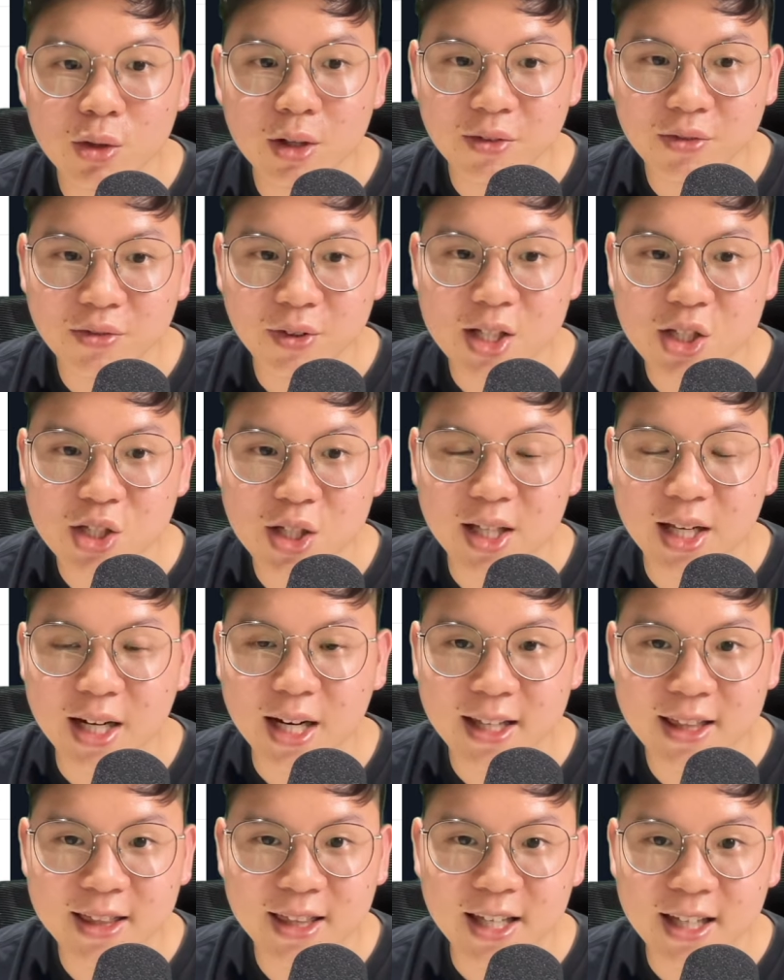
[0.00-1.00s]
a fixture that
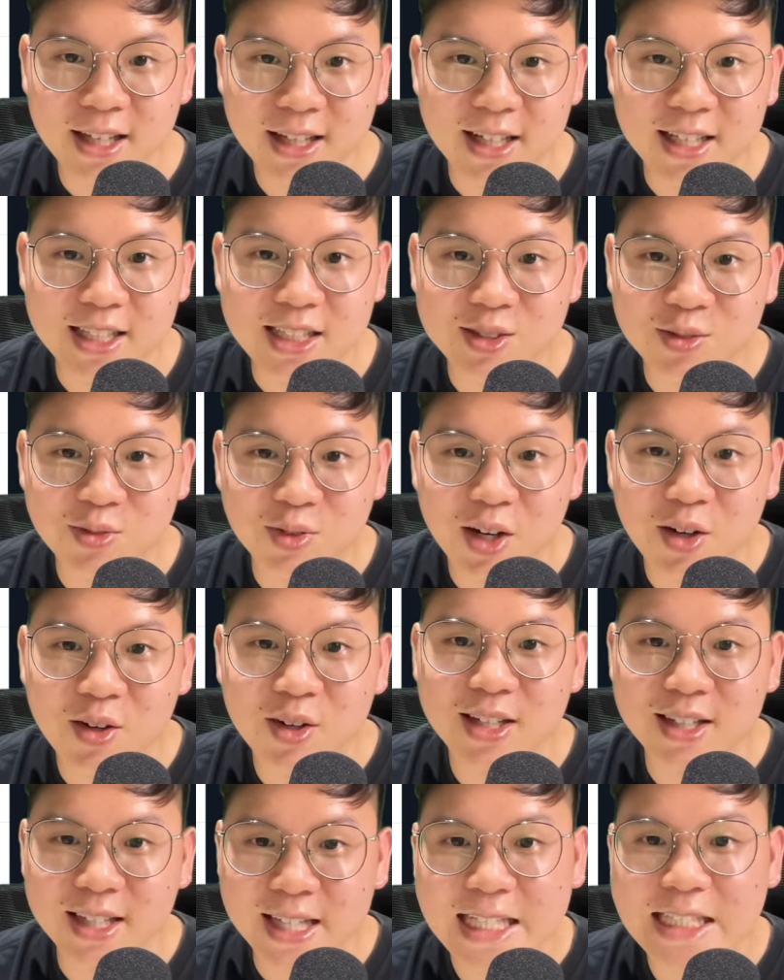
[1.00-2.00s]
I think is
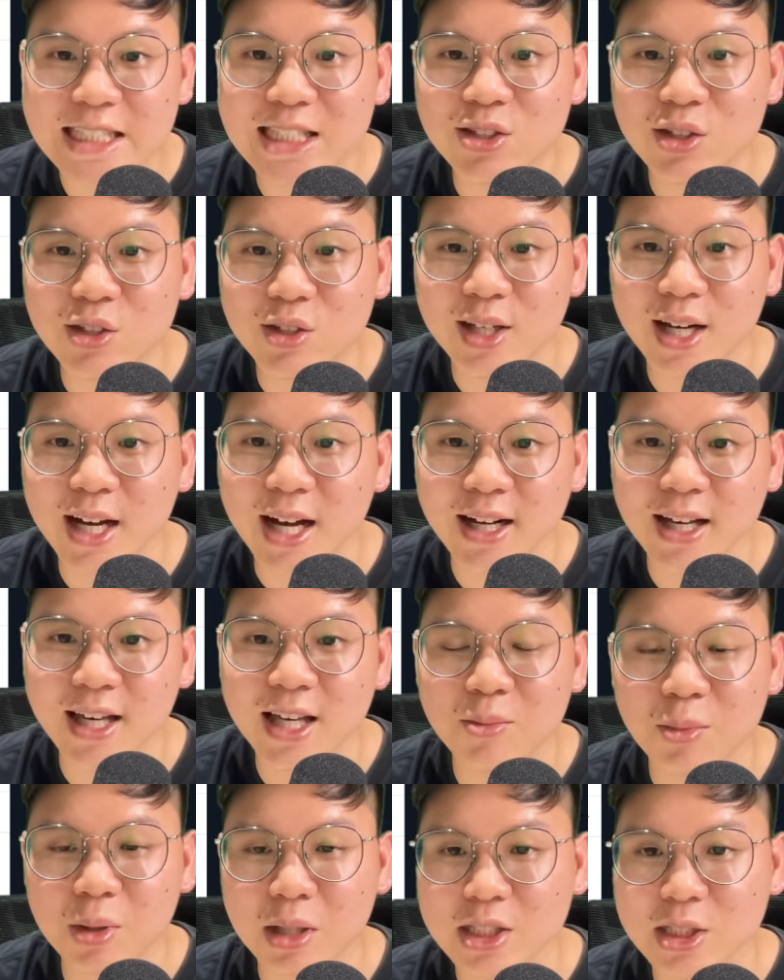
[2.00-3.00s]
very decent to
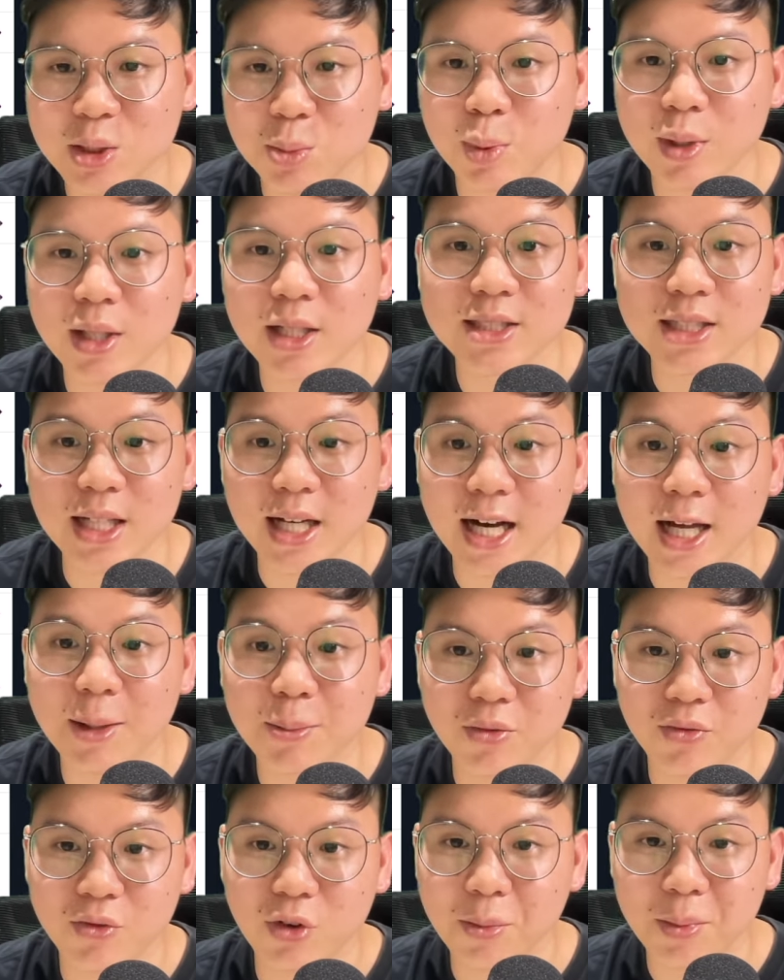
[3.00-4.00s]
target because Spurs
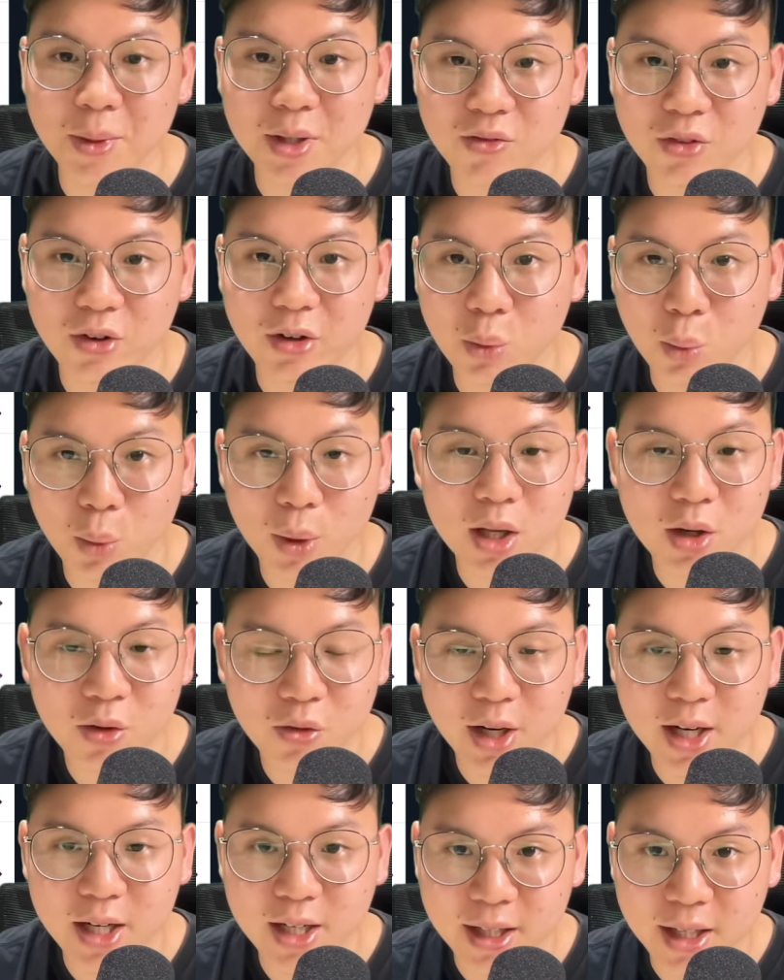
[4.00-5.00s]
aren't performing very well
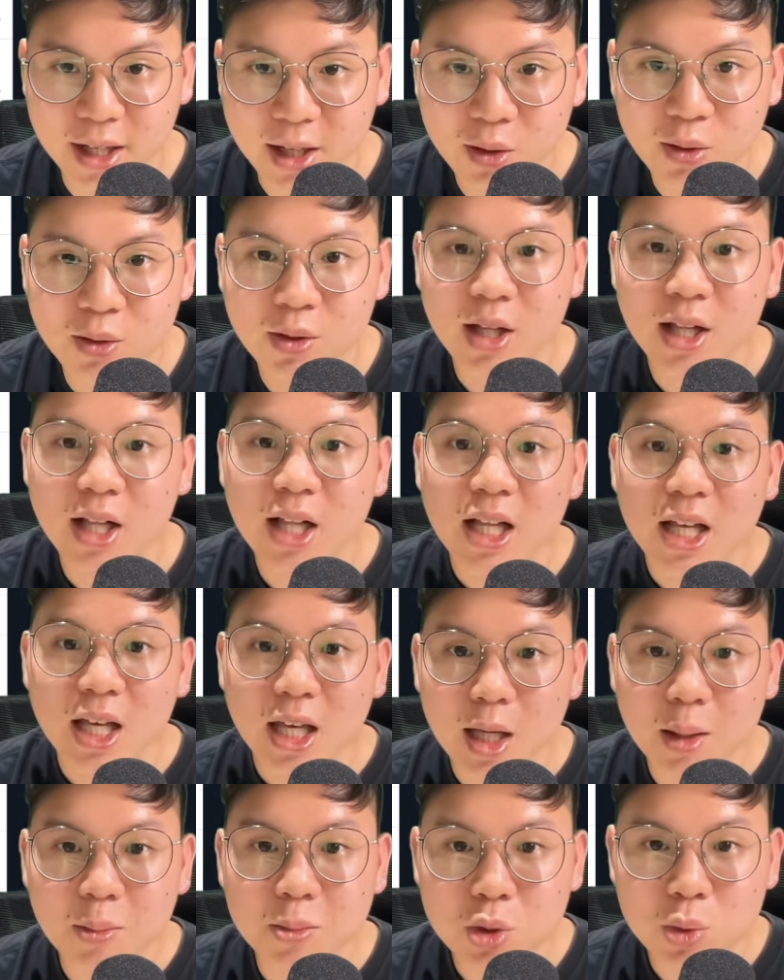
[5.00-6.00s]
right now.
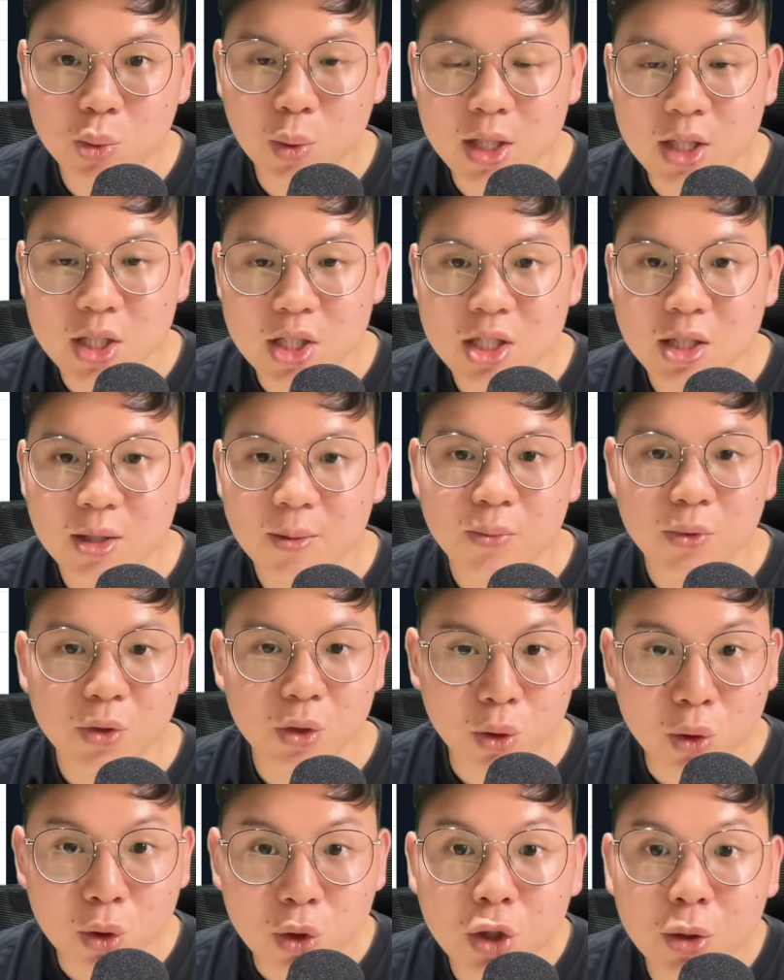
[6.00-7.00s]
Ipswich,
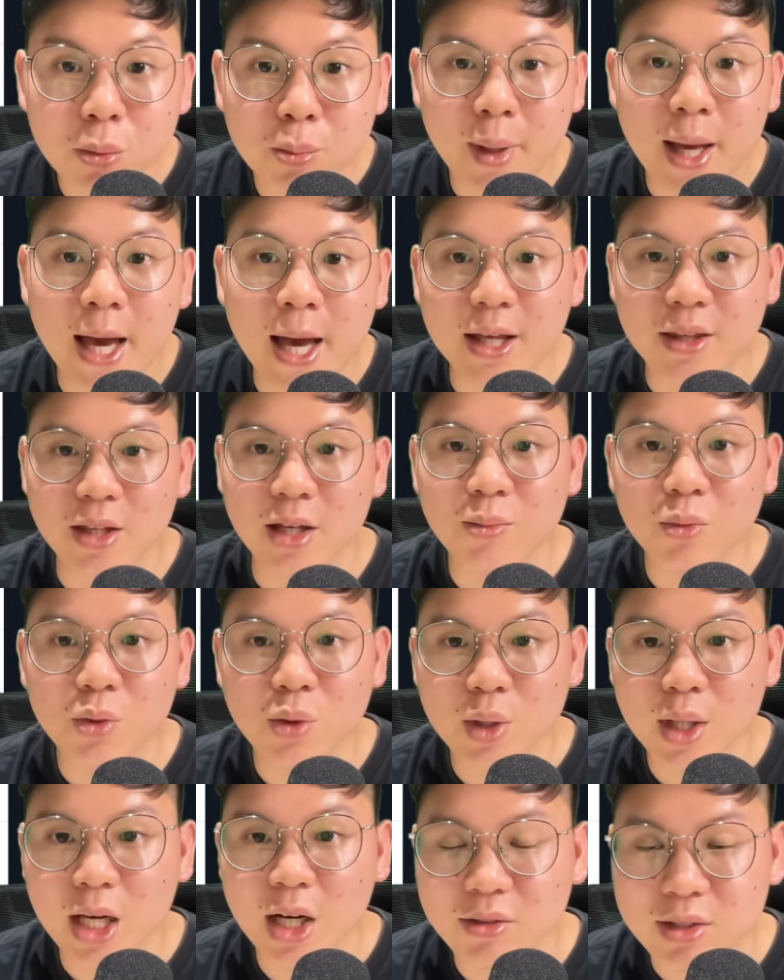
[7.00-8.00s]
you could back them
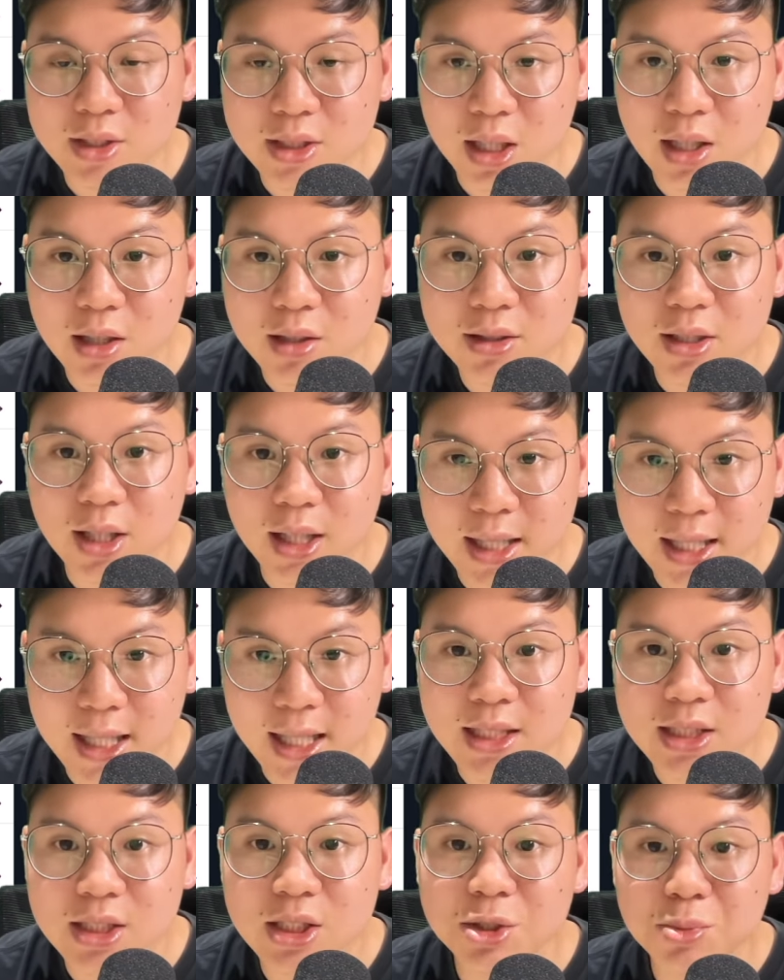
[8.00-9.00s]
to get a result
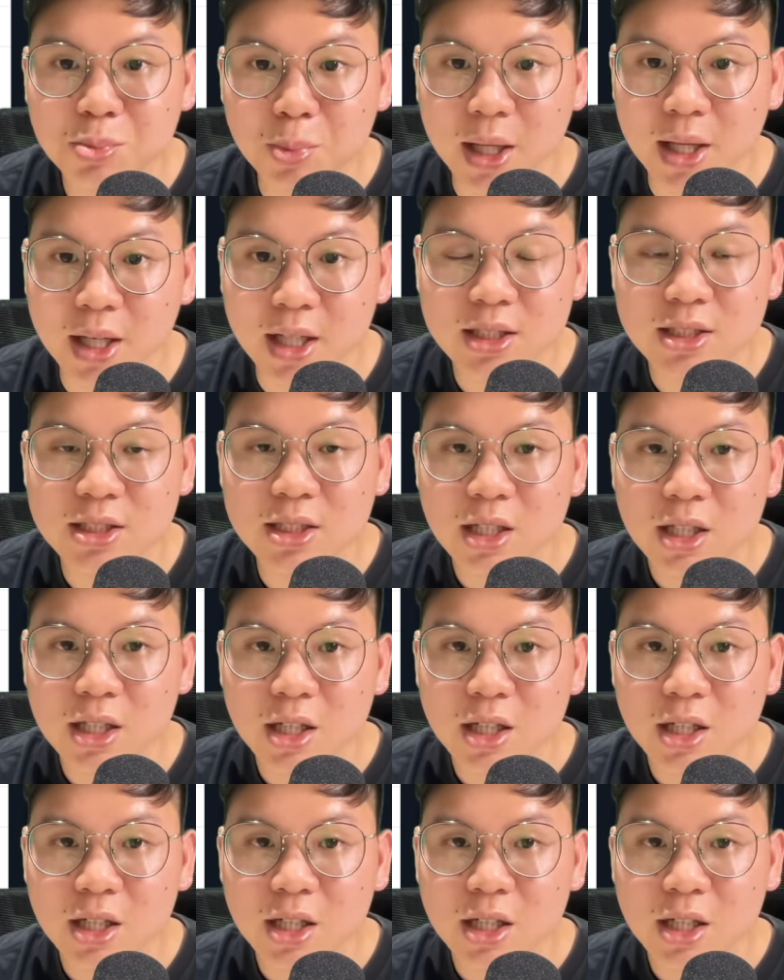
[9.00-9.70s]
against Spurs,